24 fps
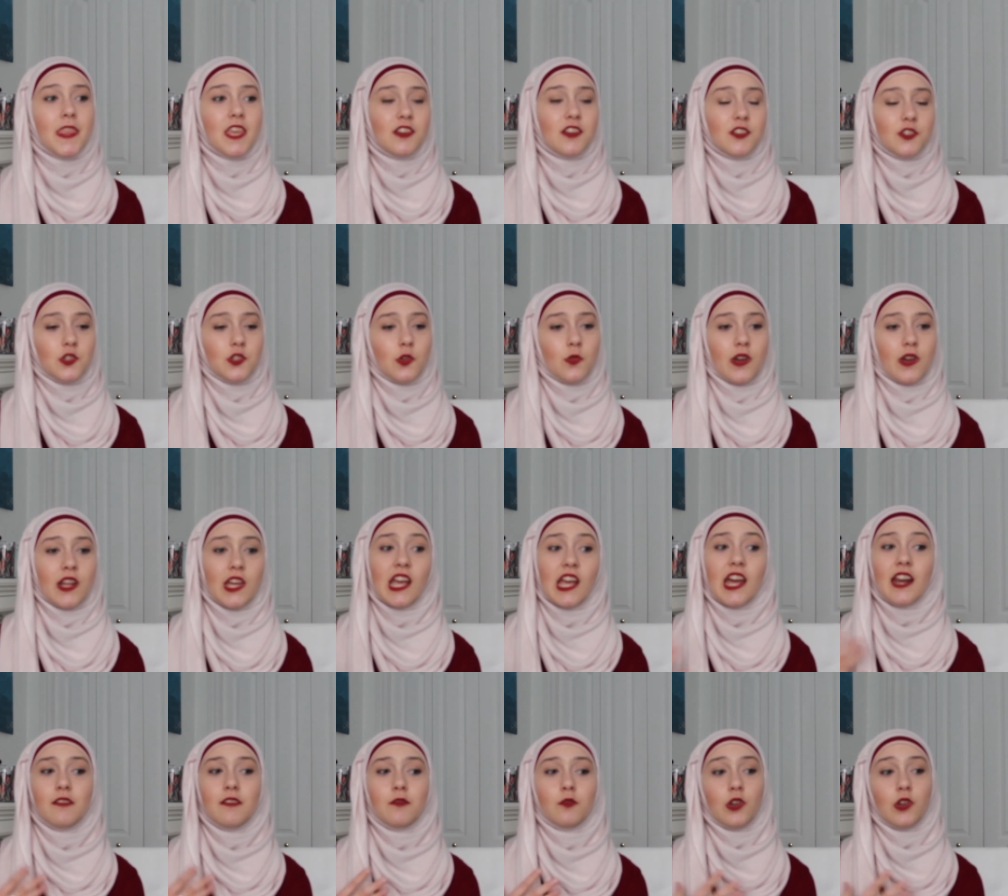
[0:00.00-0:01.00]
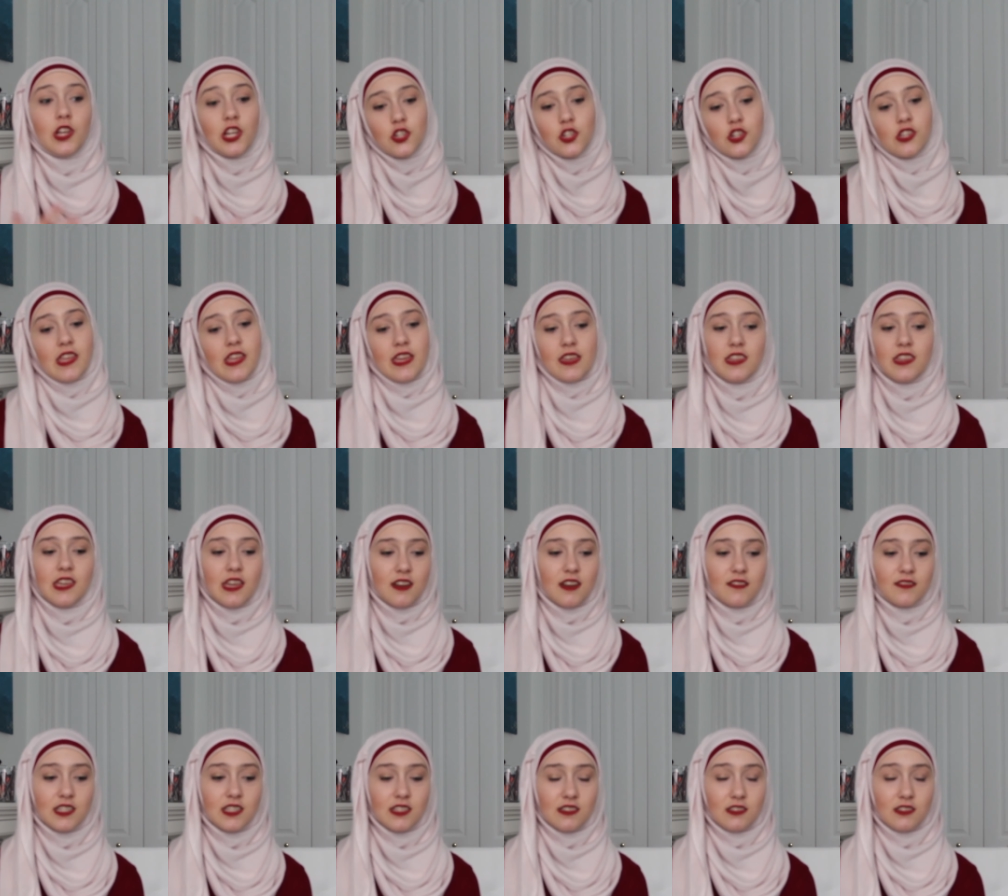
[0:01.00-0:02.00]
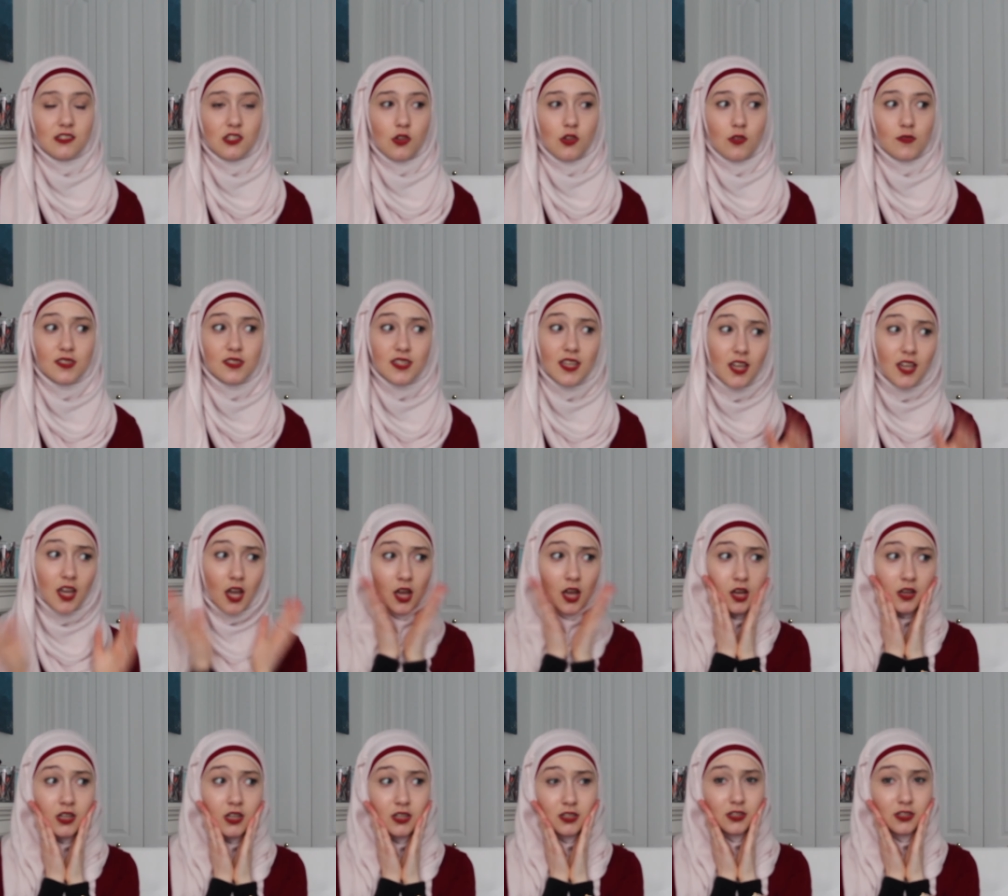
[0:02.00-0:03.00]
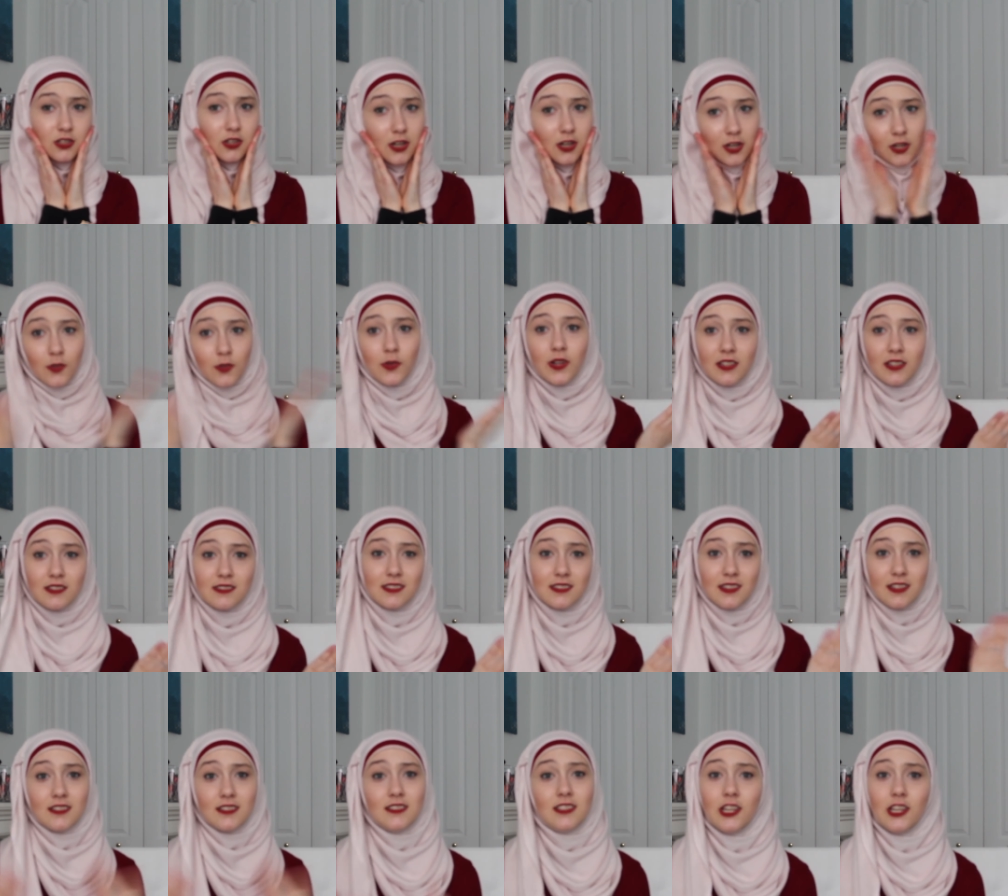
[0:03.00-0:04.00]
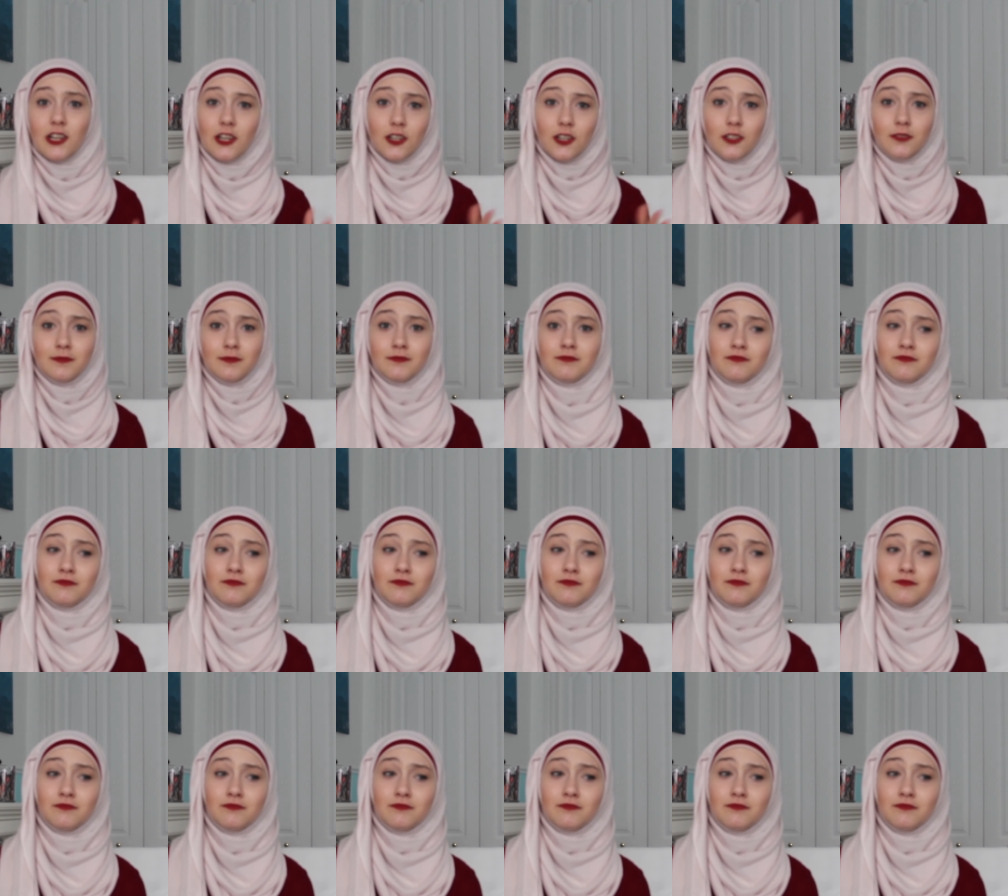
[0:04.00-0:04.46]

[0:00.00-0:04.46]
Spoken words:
So when I kind of reached like the end of season 2, it was like, no, it's gonna, you know,